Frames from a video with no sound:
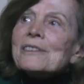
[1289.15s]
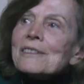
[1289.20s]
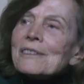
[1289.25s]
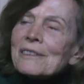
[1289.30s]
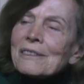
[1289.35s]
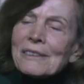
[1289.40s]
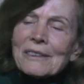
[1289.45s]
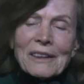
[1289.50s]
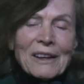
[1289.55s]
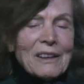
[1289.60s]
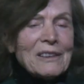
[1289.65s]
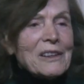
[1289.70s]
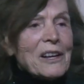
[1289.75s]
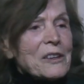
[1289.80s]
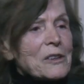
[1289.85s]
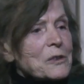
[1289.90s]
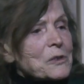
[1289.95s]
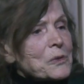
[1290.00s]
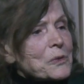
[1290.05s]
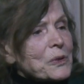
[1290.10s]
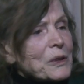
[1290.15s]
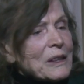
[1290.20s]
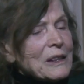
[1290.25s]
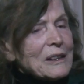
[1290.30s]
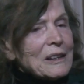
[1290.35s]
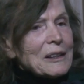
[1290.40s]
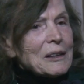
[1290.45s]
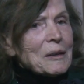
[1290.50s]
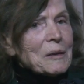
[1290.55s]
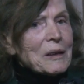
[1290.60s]
I guess a
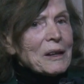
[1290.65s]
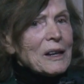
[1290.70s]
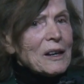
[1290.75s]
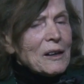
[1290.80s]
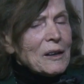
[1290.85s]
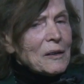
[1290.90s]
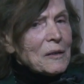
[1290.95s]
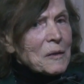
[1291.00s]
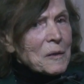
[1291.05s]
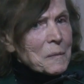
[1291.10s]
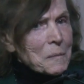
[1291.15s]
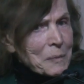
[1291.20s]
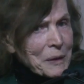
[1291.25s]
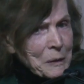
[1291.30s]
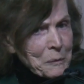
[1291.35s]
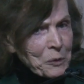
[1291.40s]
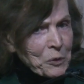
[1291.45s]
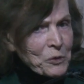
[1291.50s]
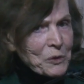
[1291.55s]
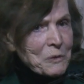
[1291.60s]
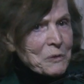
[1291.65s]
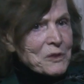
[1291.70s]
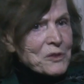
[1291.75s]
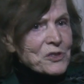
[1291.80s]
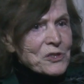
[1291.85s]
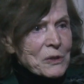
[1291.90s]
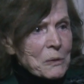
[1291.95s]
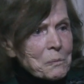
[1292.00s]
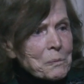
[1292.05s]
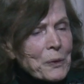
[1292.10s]
lot of
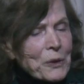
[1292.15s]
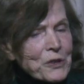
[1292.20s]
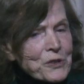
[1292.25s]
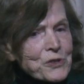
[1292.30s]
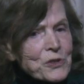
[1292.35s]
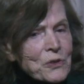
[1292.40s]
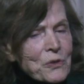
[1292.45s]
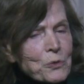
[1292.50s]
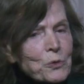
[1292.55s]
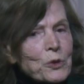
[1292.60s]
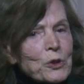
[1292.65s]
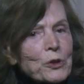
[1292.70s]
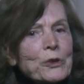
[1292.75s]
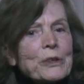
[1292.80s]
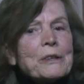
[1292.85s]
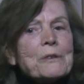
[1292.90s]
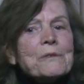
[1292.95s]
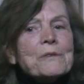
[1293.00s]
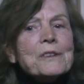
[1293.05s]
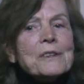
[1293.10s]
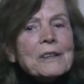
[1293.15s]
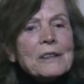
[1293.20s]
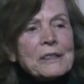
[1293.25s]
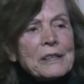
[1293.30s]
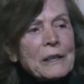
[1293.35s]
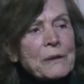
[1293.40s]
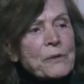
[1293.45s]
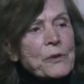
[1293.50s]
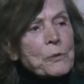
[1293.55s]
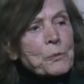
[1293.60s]
people in some parts of the
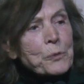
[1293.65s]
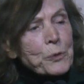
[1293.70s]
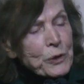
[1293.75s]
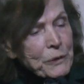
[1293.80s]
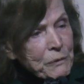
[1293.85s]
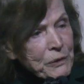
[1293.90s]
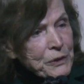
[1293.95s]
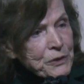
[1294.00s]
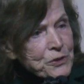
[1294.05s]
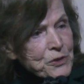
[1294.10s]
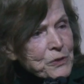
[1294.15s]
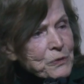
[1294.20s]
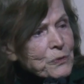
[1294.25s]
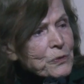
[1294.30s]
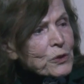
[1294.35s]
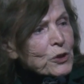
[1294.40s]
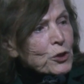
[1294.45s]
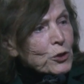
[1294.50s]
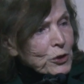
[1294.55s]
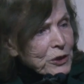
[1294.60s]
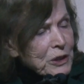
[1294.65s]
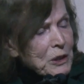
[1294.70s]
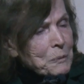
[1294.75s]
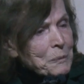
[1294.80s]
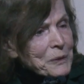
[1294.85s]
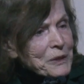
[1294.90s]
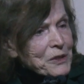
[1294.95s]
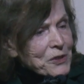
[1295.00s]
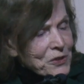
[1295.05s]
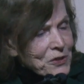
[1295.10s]
world have not had the privilege of
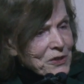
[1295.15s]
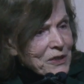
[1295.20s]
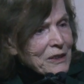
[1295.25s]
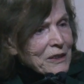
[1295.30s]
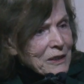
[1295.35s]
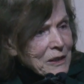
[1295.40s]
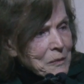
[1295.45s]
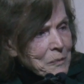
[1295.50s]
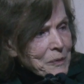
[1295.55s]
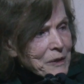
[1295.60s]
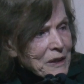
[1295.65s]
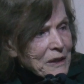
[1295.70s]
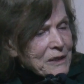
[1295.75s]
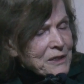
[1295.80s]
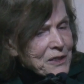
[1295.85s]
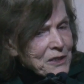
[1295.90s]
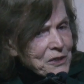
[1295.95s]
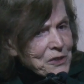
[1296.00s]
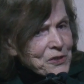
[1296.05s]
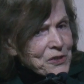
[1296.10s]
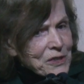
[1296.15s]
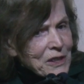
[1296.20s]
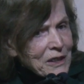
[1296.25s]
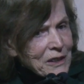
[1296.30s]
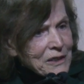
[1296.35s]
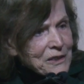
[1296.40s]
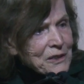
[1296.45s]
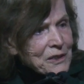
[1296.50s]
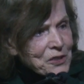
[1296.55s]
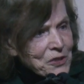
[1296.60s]
going up in the sky, but I
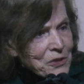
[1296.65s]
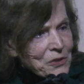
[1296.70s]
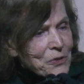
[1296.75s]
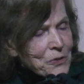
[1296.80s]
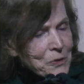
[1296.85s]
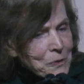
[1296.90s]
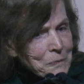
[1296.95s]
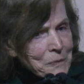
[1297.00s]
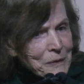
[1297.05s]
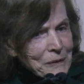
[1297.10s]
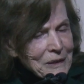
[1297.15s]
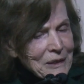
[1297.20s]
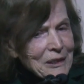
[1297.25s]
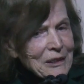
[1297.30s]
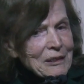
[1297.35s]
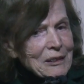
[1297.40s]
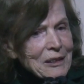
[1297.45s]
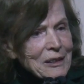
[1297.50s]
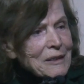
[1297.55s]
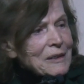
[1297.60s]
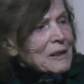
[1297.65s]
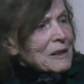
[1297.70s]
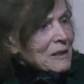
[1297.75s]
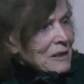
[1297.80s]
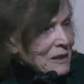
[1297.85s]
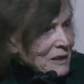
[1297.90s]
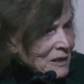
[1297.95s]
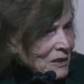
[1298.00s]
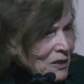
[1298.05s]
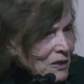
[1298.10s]
dare say in this group,
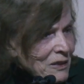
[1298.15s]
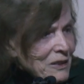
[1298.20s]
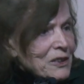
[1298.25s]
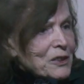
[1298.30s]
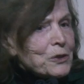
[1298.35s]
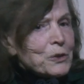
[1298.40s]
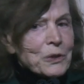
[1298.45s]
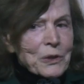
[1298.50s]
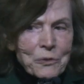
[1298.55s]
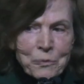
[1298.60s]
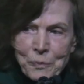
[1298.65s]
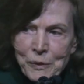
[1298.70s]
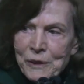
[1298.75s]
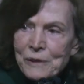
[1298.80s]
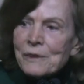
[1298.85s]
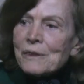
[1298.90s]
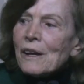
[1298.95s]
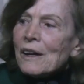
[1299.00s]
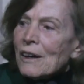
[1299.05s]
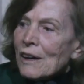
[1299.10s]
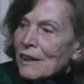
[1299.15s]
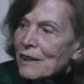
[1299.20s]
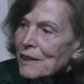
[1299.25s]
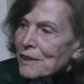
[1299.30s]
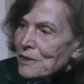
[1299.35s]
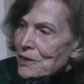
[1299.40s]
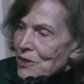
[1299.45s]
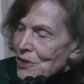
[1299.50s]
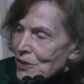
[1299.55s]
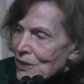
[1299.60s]
you have
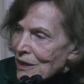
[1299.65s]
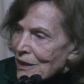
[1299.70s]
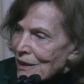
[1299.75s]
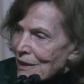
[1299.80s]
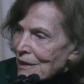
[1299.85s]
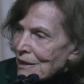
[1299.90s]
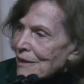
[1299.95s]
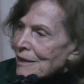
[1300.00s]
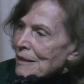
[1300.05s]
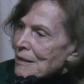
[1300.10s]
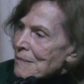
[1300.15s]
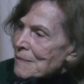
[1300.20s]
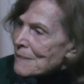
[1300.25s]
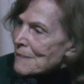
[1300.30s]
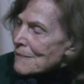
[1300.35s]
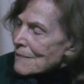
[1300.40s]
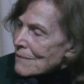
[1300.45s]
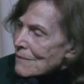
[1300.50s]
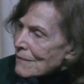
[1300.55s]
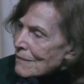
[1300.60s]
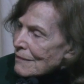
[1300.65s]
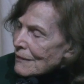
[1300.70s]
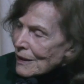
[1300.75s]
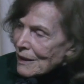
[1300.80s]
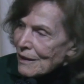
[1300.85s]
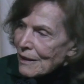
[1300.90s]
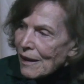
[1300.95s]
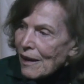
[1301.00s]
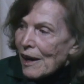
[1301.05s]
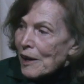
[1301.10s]
been high in the sky.
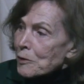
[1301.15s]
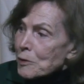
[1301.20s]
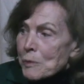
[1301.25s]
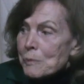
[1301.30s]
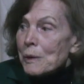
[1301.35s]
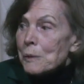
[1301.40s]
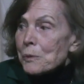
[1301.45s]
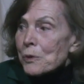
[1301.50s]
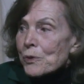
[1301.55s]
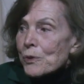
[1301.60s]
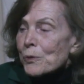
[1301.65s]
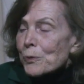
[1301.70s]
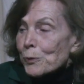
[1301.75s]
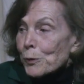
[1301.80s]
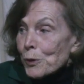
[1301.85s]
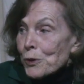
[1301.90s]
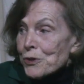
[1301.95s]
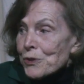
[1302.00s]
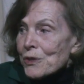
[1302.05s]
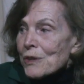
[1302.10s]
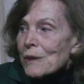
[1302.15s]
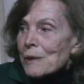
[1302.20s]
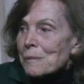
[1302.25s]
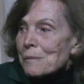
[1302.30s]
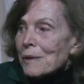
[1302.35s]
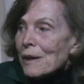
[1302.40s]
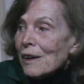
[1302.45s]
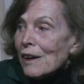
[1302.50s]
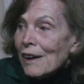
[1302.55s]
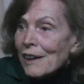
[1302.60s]
I remember the
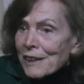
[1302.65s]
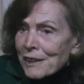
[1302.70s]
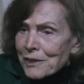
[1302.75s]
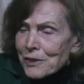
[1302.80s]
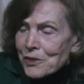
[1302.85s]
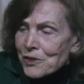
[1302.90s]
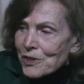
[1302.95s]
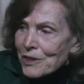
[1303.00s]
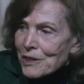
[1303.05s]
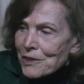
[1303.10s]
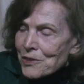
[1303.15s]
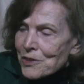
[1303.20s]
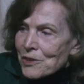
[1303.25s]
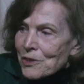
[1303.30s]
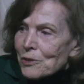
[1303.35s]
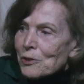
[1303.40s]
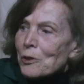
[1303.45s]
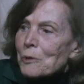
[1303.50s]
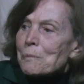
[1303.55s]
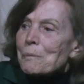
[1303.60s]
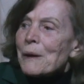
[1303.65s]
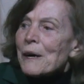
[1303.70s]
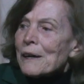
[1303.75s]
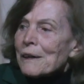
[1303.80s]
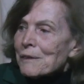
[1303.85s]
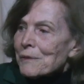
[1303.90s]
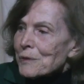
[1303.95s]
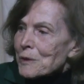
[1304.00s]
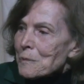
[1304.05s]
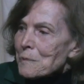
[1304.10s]
first time I had a chance
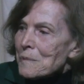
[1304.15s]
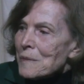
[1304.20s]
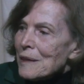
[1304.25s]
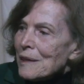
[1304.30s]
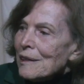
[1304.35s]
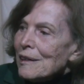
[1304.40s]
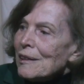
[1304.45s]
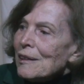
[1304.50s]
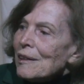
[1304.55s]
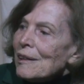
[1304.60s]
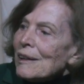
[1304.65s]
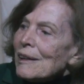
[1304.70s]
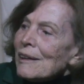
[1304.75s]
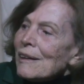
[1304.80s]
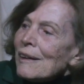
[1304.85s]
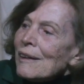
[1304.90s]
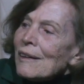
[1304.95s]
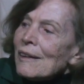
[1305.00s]
to look back from